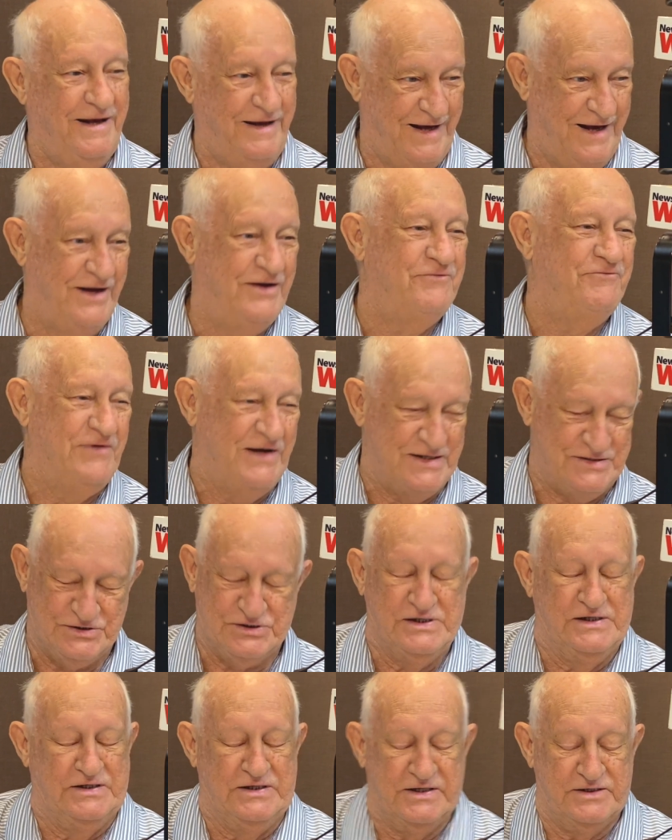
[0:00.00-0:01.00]
Invest
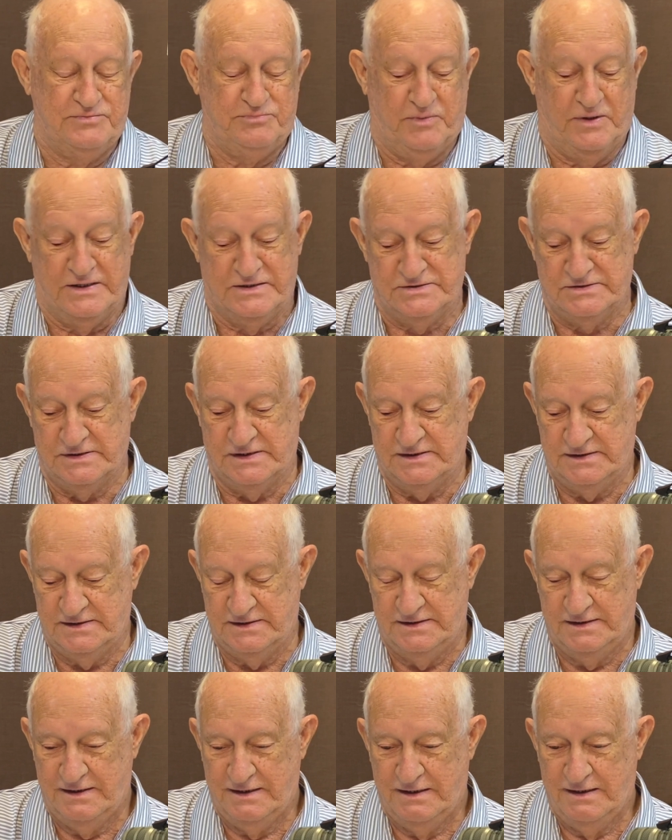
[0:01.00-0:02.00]
in this place.
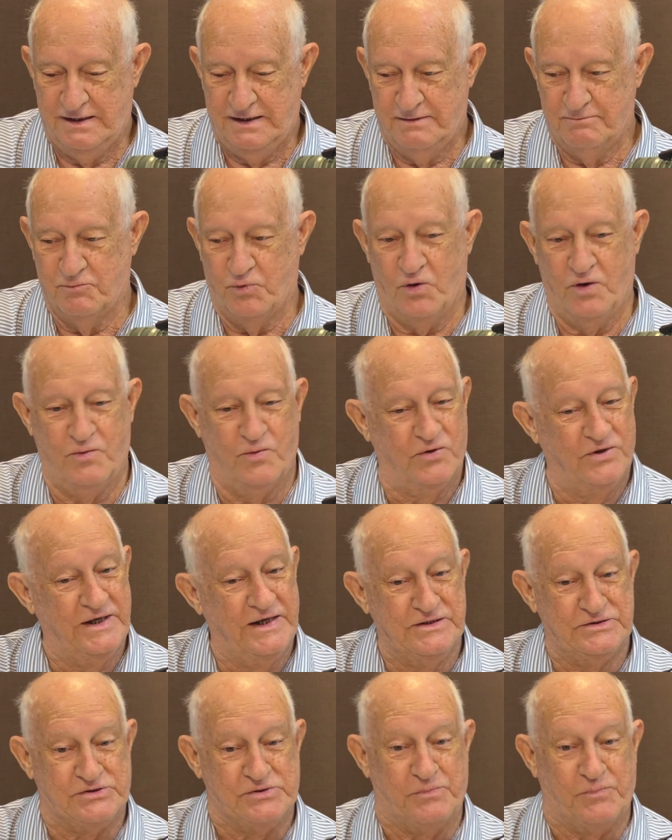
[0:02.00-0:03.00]
Boy, were
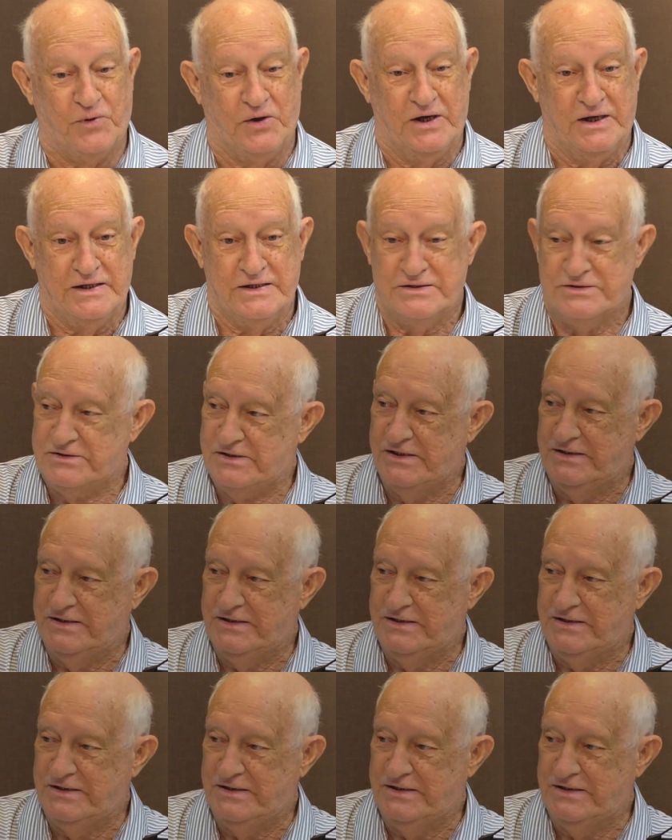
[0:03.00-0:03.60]
they surprised.